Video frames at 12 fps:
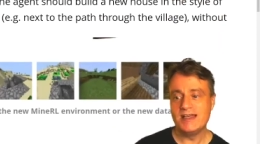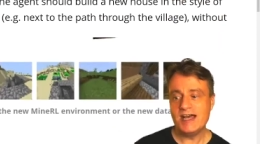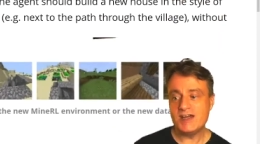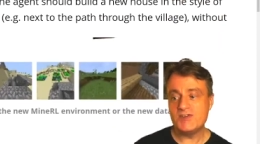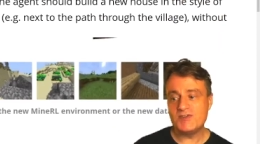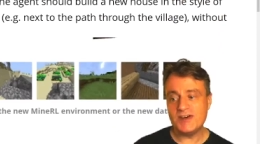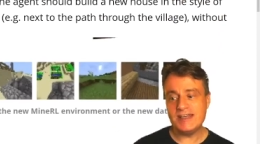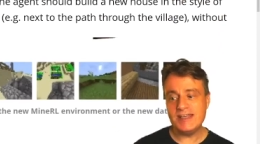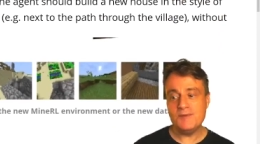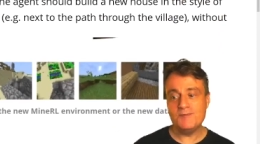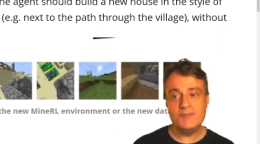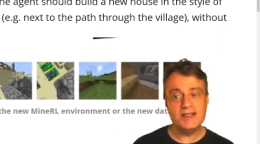And
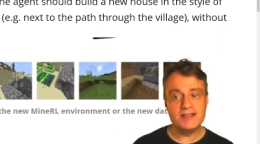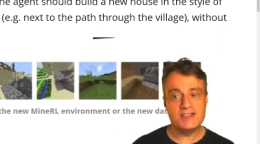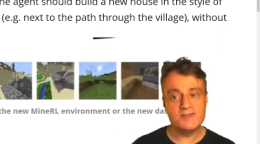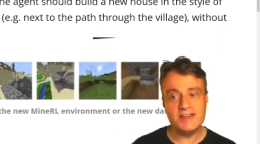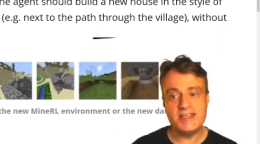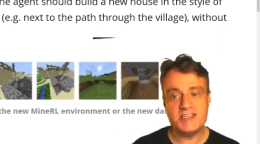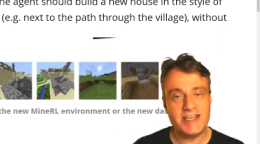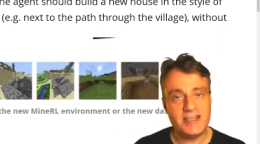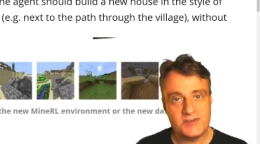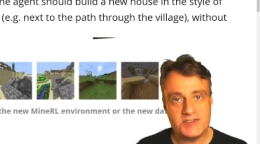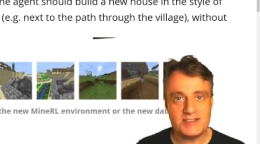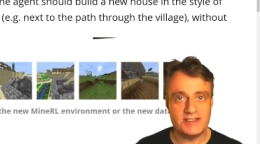finally, build a village
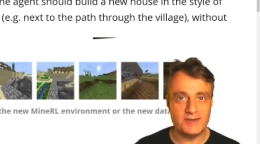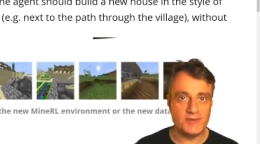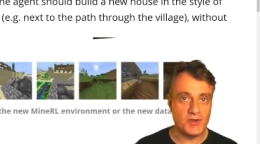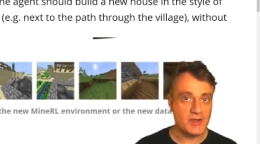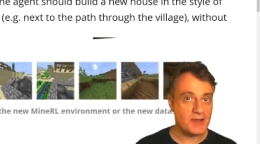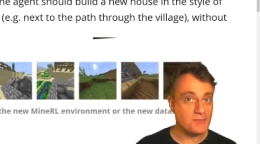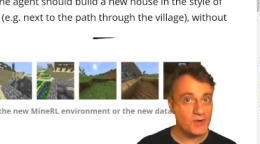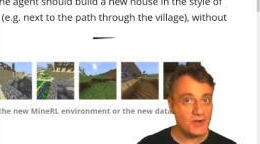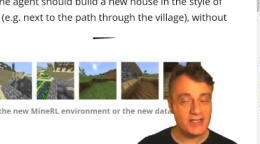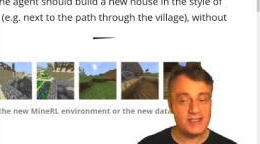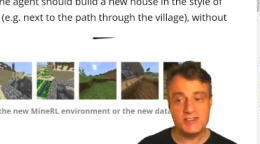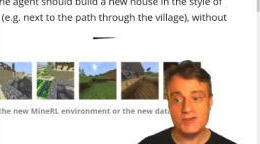house. Um, you'll get put
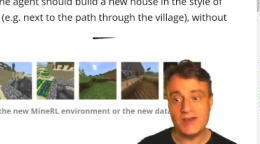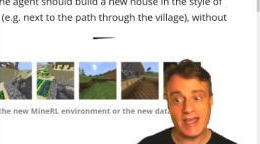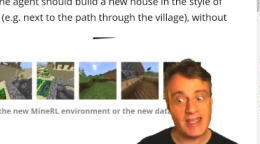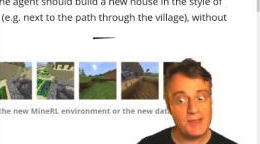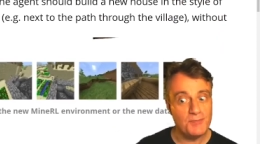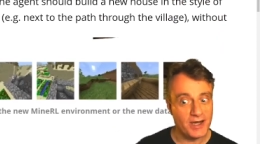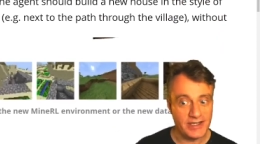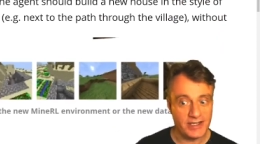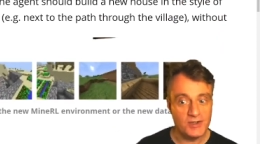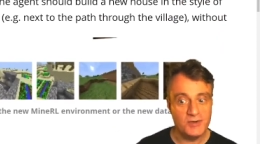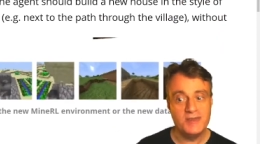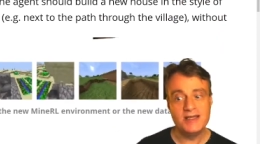into a
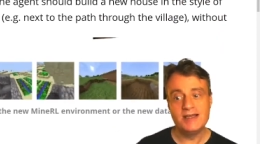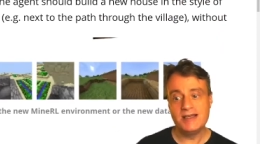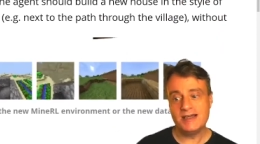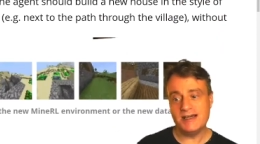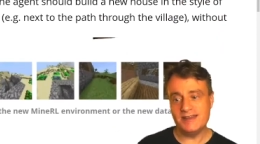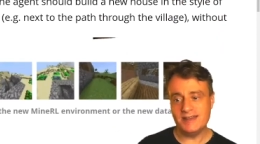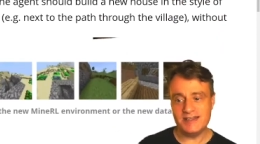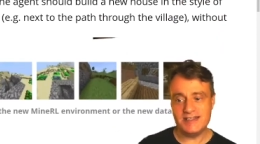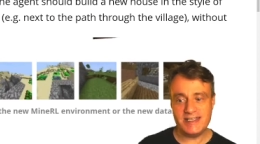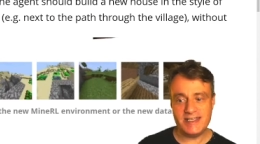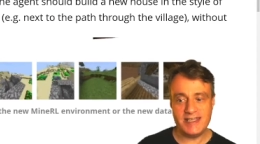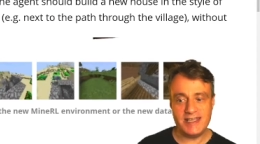biome, and the
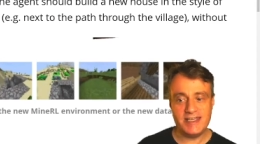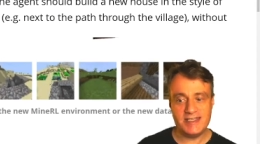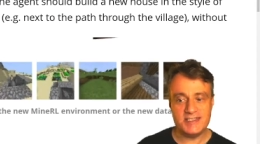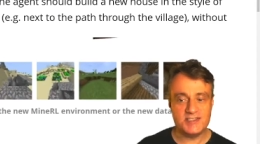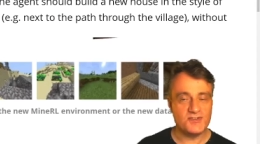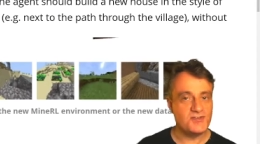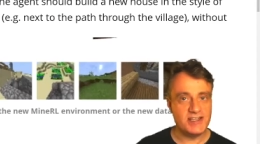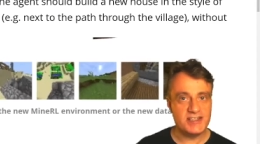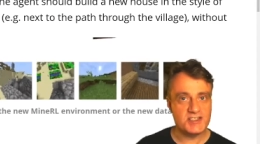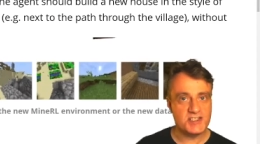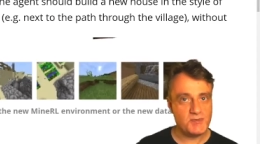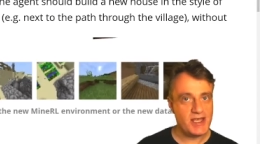idea here is to find
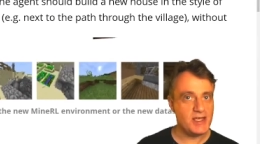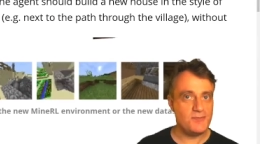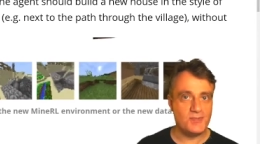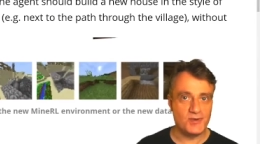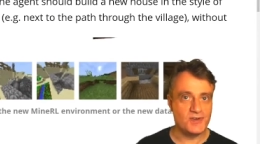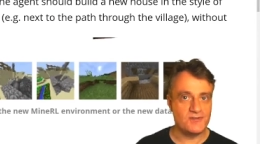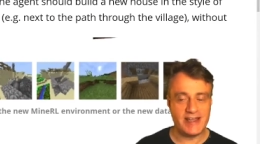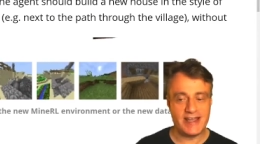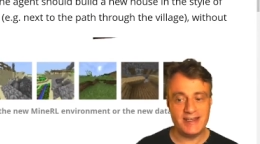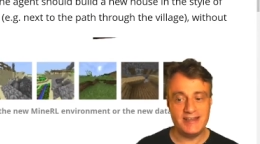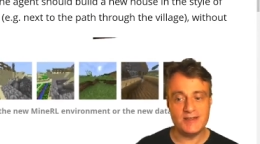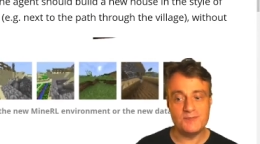a spare plot of
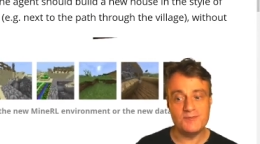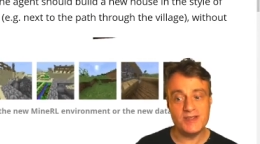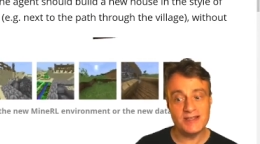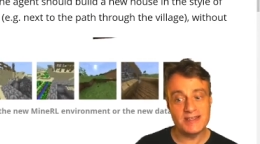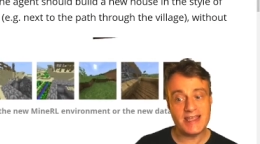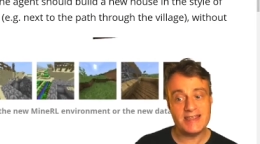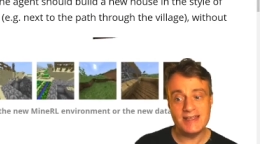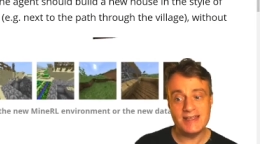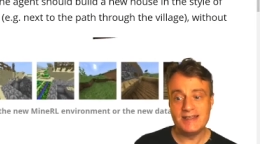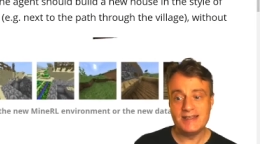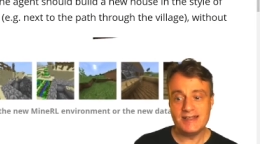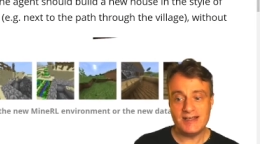land and build a
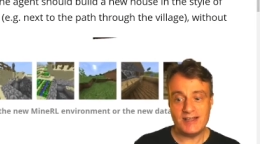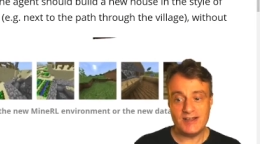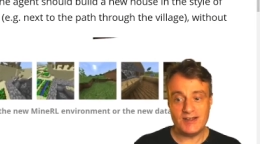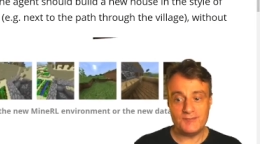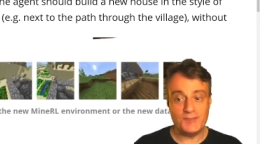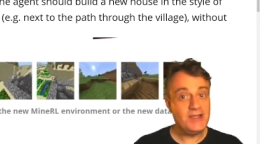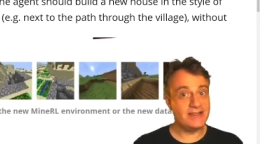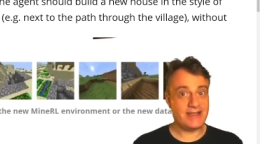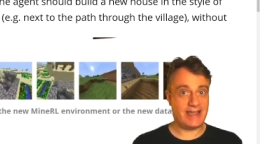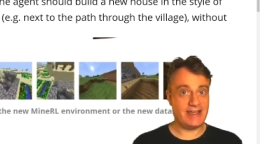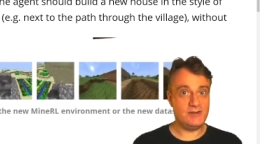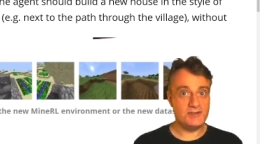build a
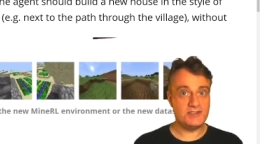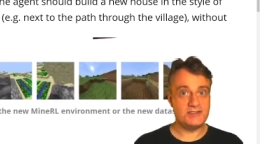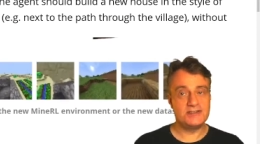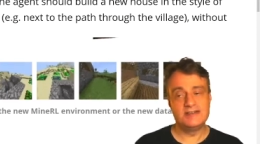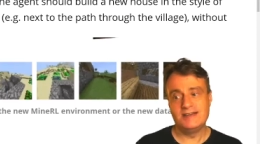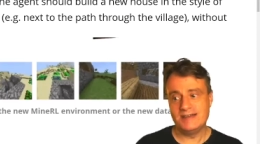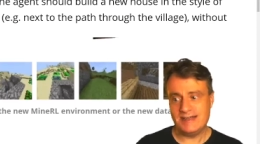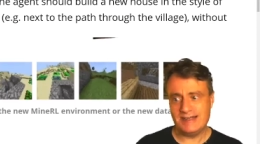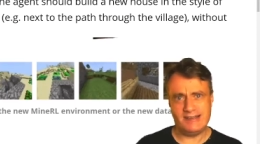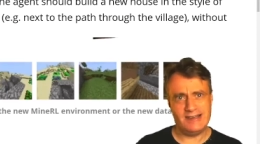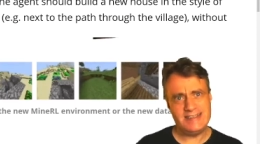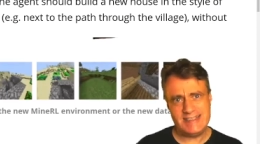house. And
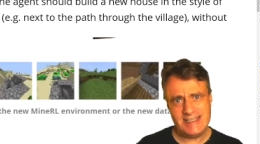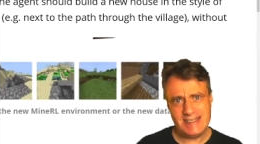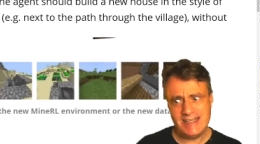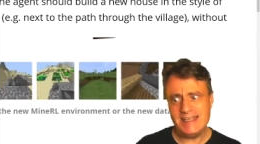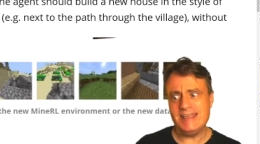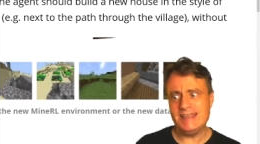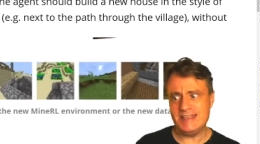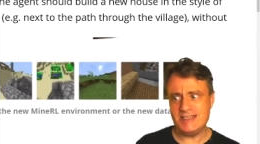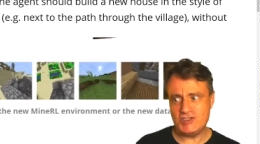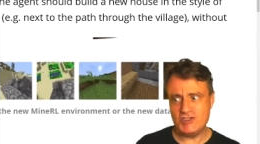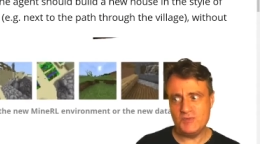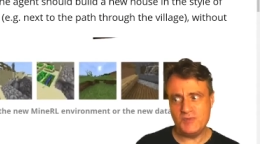ideally, it
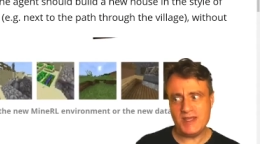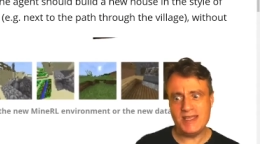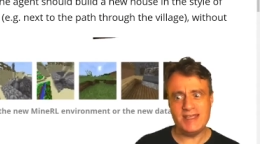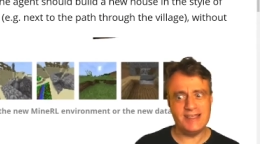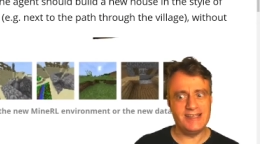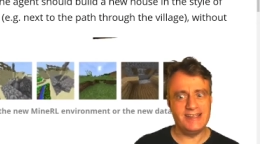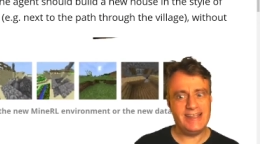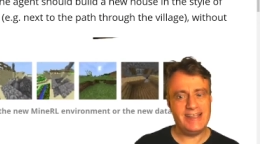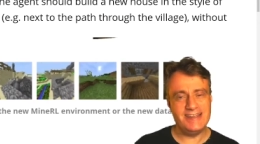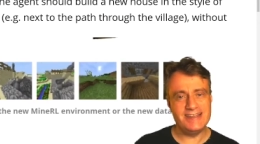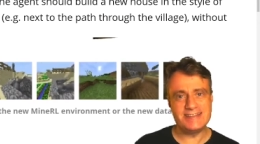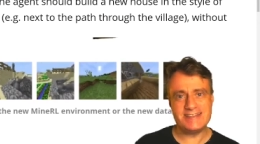should be
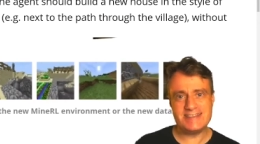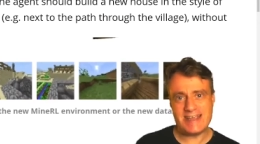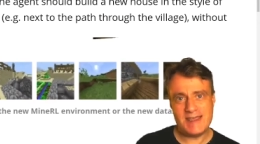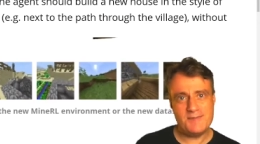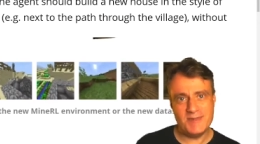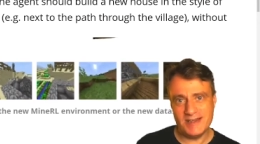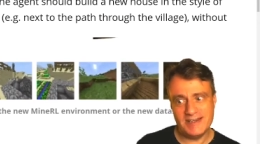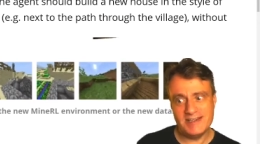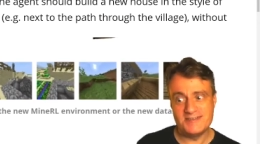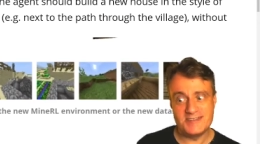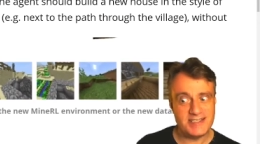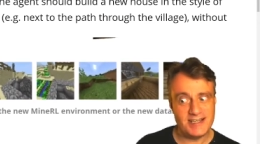in the same kind
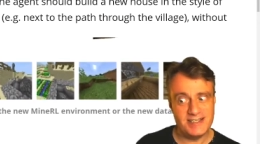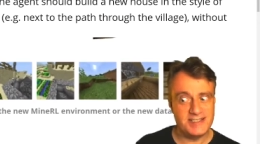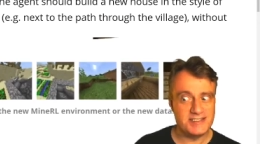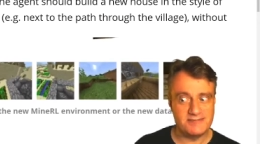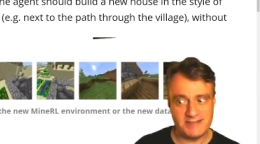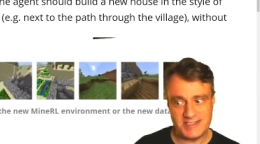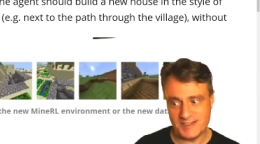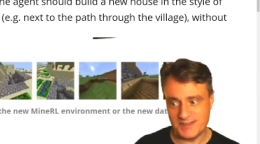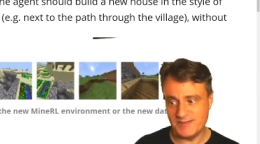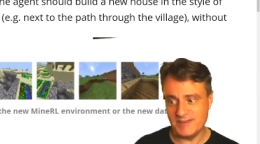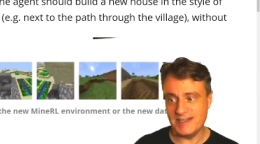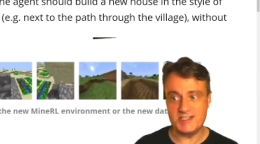of style as the rest of the
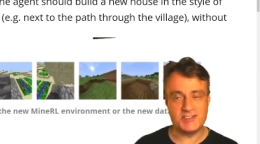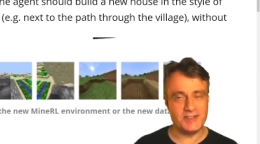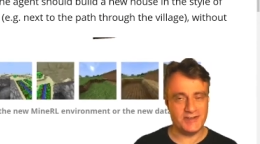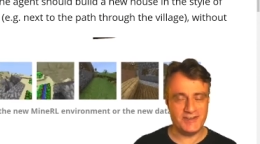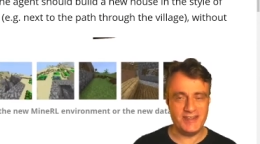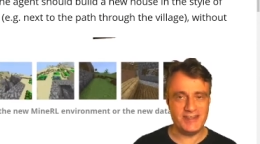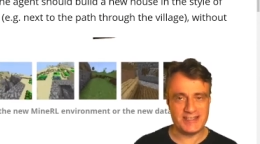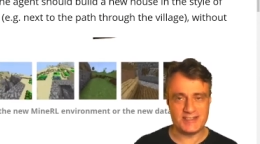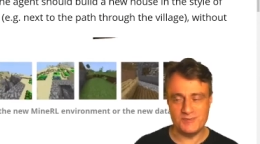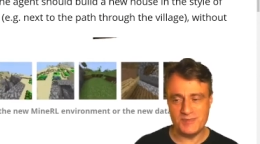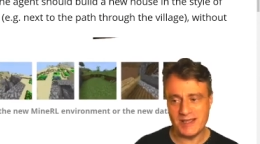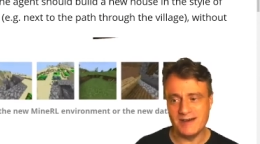village. Though I think that's a big